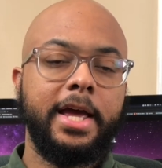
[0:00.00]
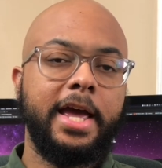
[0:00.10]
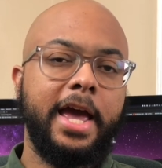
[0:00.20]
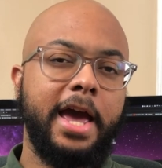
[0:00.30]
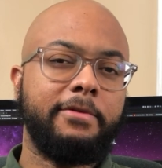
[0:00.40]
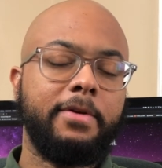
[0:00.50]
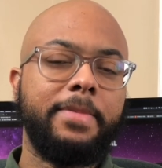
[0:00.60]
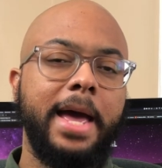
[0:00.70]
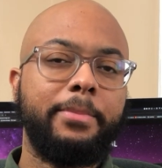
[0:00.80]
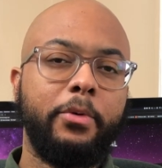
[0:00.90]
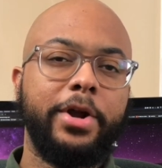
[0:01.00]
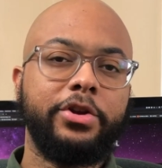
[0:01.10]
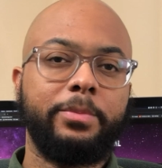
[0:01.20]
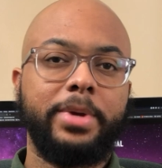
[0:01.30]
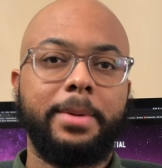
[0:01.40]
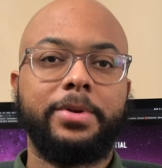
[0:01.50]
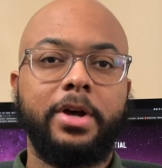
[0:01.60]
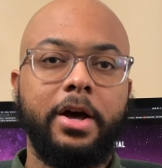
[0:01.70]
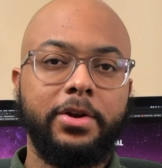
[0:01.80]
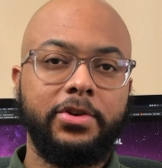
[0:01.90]
And from that point, you'll be able
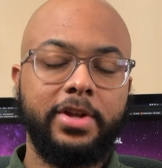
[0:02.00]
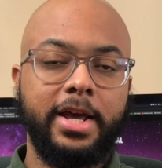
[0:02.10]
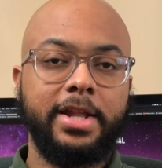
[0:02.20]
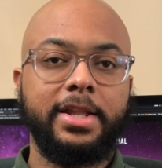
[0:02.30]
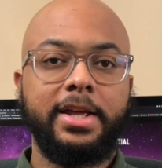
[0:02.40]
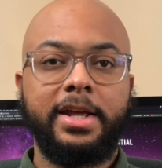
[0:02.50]
to understand